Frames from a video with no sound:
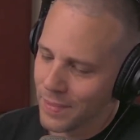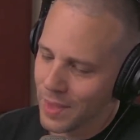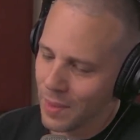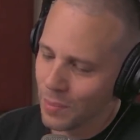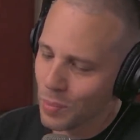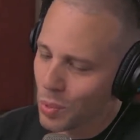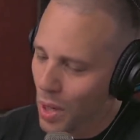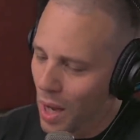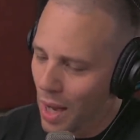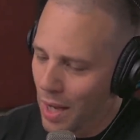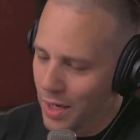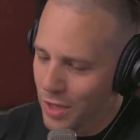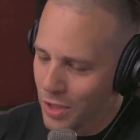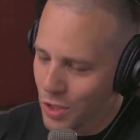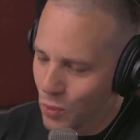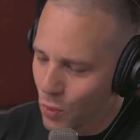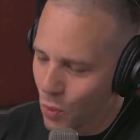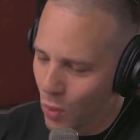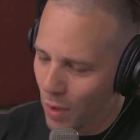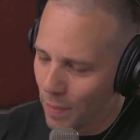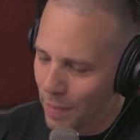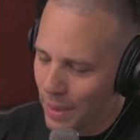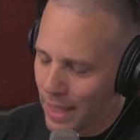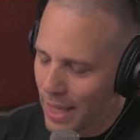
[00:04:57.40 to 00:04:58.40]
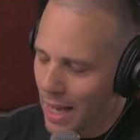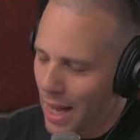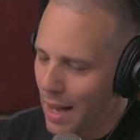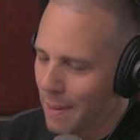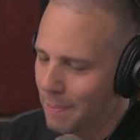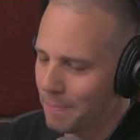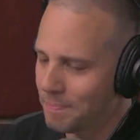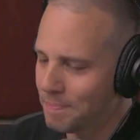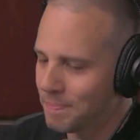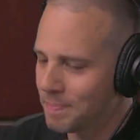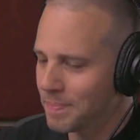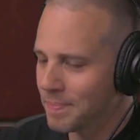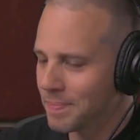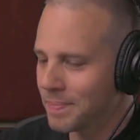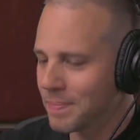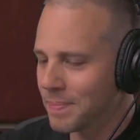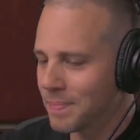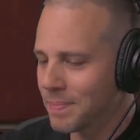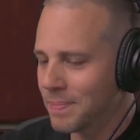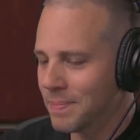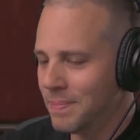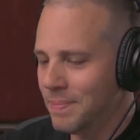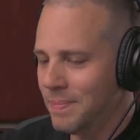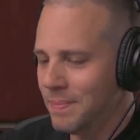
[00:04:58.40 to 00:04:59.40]
Braun is warming up.
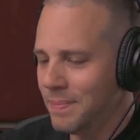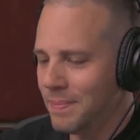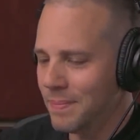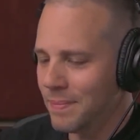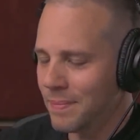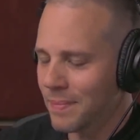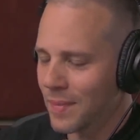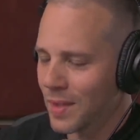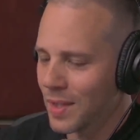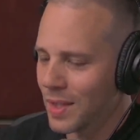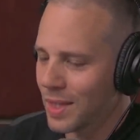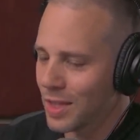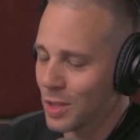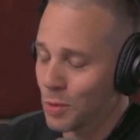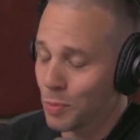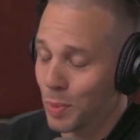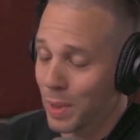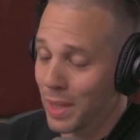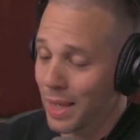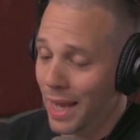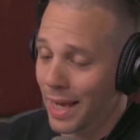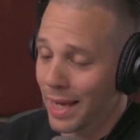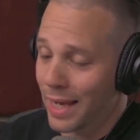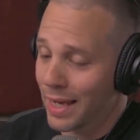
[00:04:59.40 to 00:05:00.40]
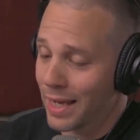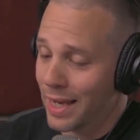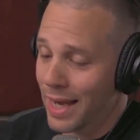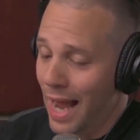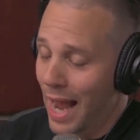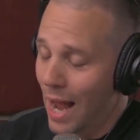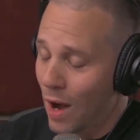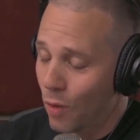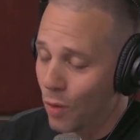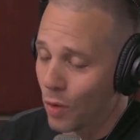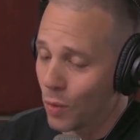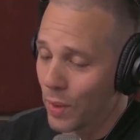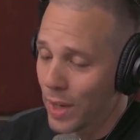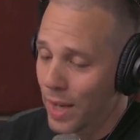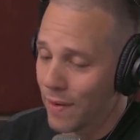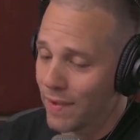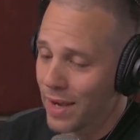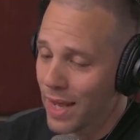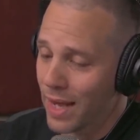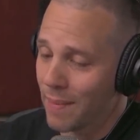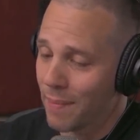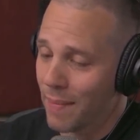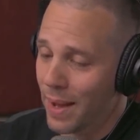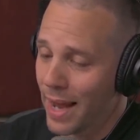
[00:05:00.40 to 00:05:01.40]
It's been like an hour. We
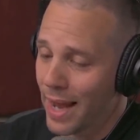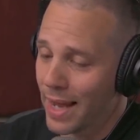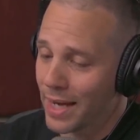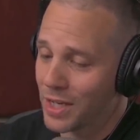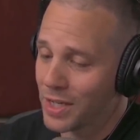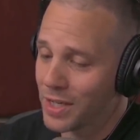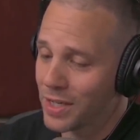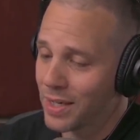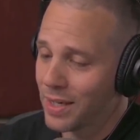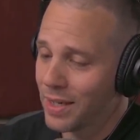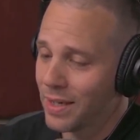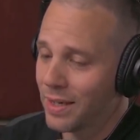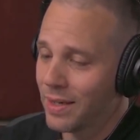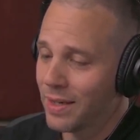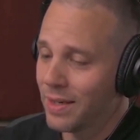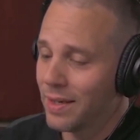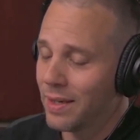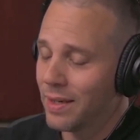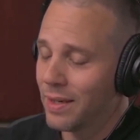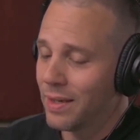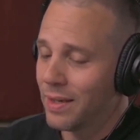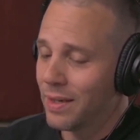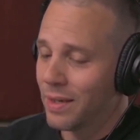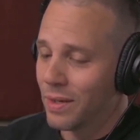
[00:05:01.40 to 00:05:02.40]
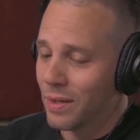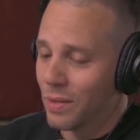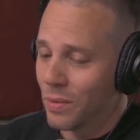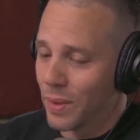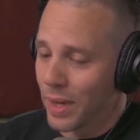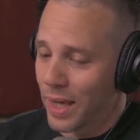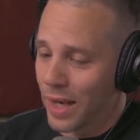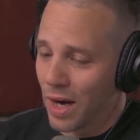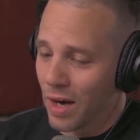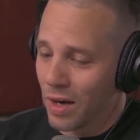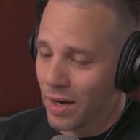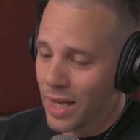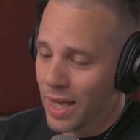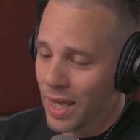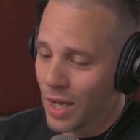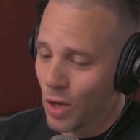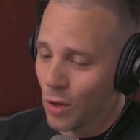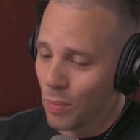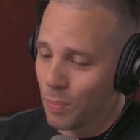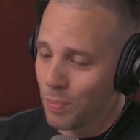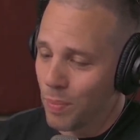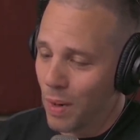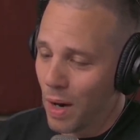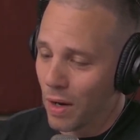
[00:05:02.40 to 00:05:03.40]
haven't had a match. We get R
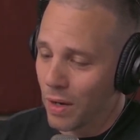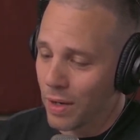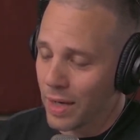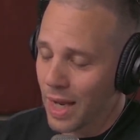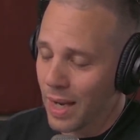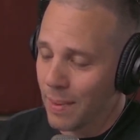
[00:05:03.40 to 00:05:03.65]
K, R